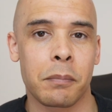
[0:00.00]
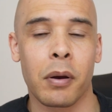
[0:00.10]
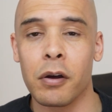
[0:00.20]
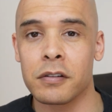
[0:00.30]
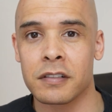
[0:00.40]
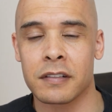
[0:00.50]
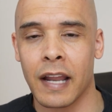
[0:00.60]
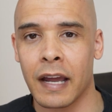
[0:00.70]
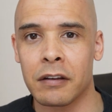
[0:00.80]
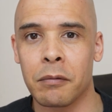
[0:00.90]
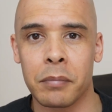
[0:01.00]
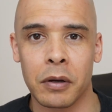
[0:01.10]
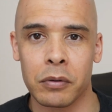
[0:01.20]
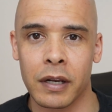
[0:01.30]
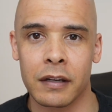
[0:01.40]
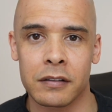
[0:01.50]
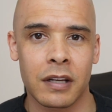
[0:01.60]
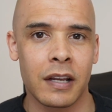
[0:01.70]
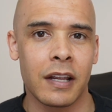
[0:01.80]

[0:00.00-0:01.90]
purchase land and buildings,